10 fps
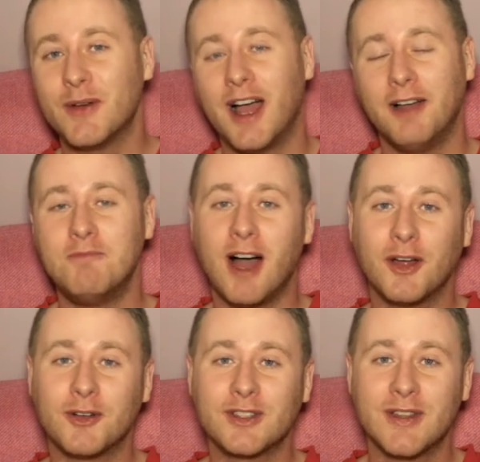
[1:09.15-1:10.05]
I
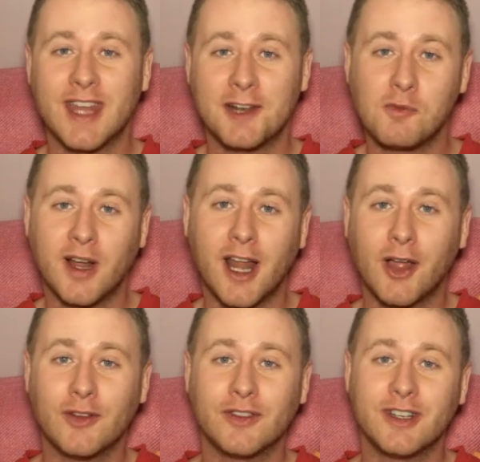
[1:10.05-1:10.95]
also then went
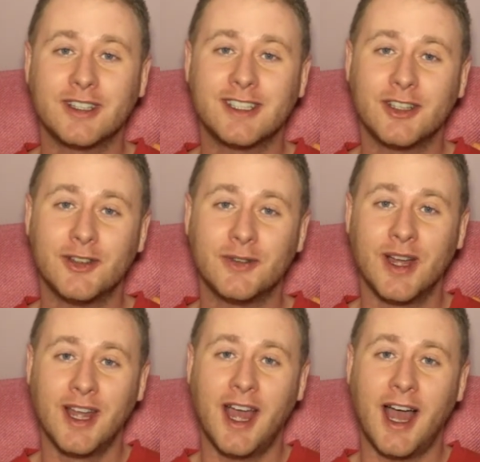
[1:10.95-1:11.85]
over to
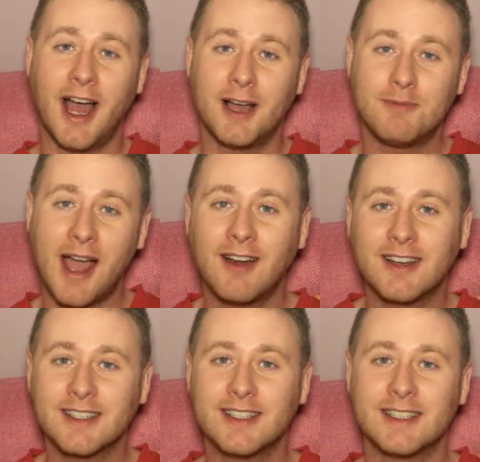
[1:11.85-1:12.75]

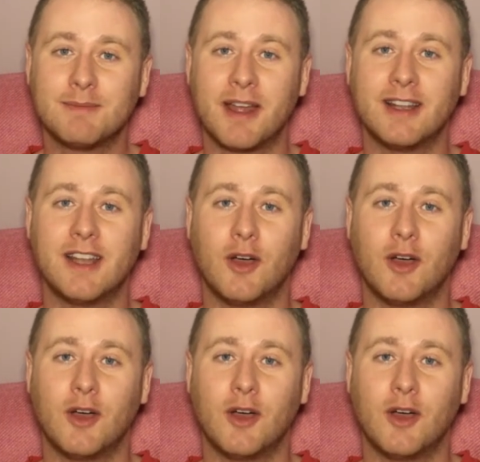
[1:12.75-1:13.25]
Paris and spent a